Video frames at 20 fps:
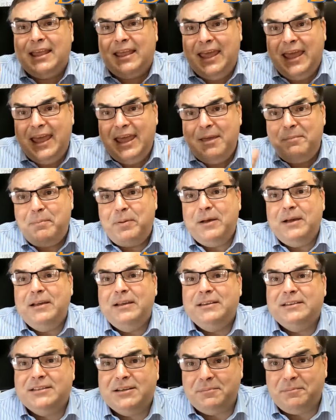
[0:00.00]
Keep
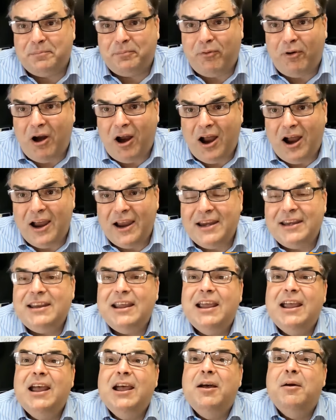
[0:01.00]
some pride.
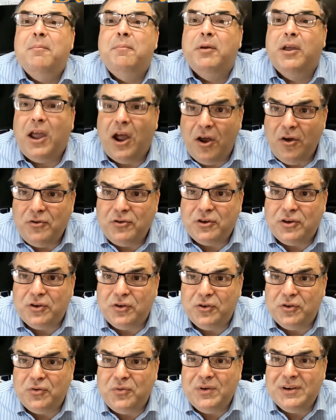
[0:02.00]
Go
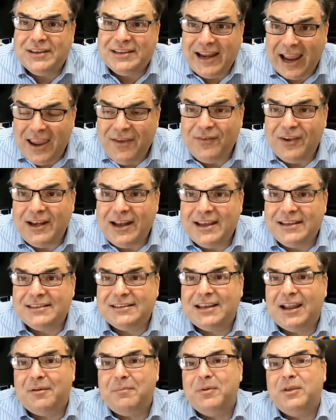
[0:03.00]
to David
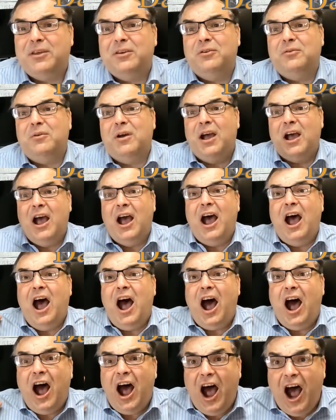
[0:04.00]
SW.
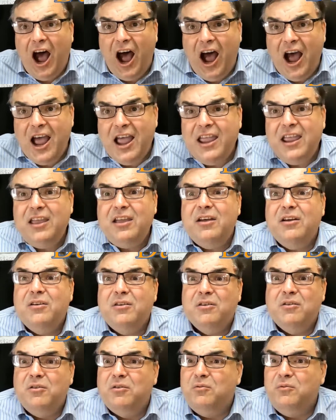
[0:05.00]
I
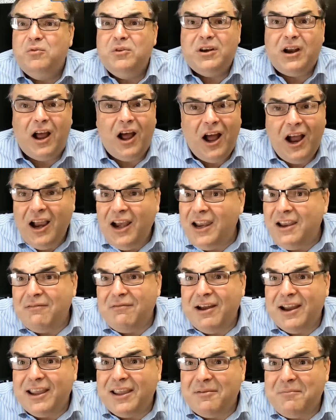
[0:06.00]
would highly
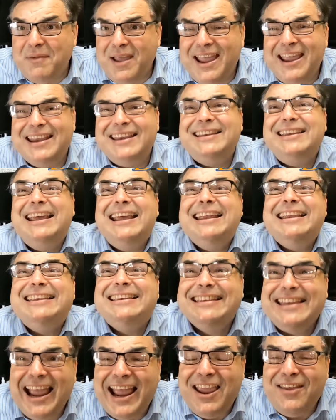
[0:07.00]
recommend
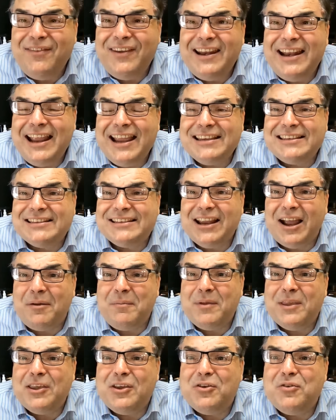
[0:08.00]
David
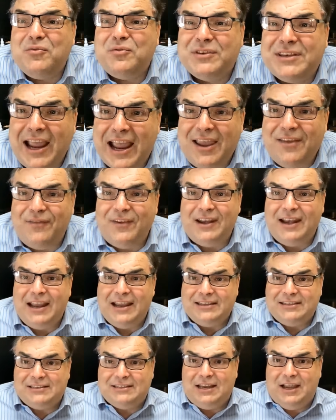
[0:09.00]
SW,
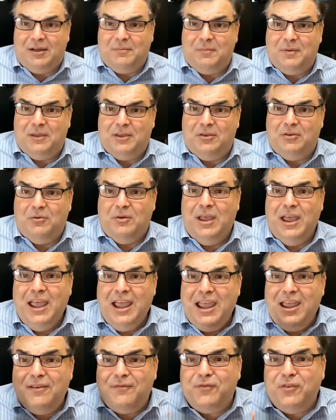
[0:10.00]
David SW.
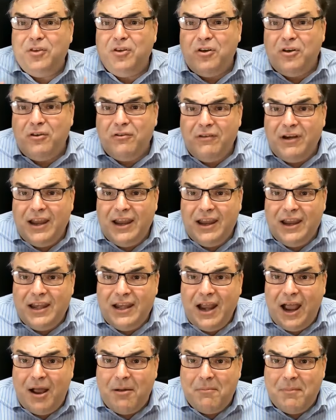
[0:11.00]
If you're
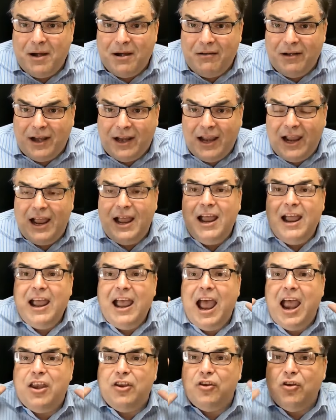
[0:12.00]
in America
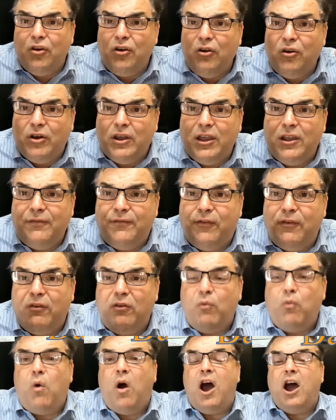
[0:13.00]
and you're looking for
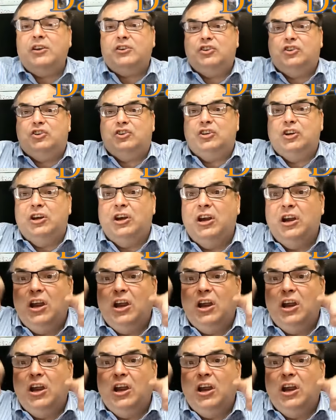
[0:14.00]
a watch,